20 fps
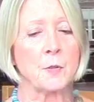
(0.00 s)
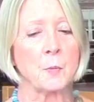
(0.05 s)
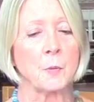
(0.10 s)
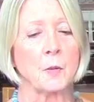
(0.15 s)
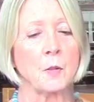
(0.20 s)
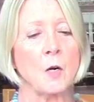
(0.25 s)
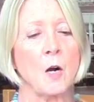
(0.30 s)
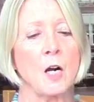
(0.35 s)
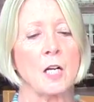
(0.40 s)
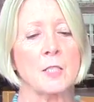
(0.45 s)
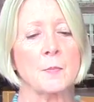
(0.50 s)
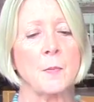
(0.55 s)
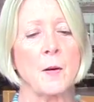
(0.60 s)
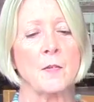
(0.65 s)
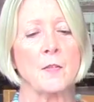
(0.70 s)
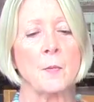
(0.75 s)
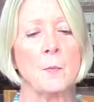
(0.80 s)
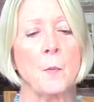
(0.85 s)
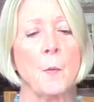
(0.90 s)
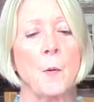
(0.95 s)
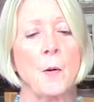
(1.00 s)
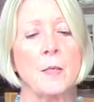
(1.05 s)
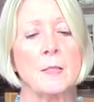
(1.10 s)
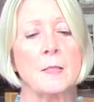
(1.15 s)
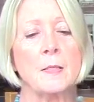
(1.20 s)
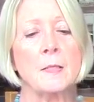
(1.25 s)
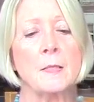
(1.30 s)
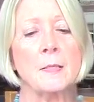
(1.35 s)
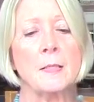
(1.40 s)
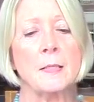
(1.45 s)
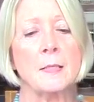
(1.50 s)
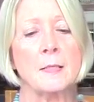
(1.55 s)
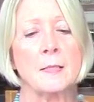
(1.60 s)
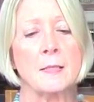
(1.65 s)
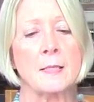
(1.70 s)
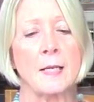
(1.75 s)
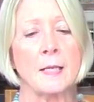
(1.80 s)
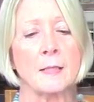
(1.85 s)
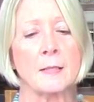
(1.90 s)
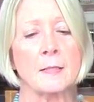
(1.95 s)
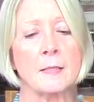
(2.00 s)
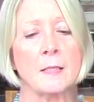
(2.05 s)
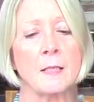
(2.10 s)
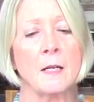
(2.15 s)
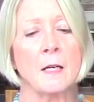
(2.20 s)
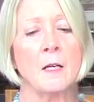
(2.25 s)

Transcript: were caused by the poisonous insects,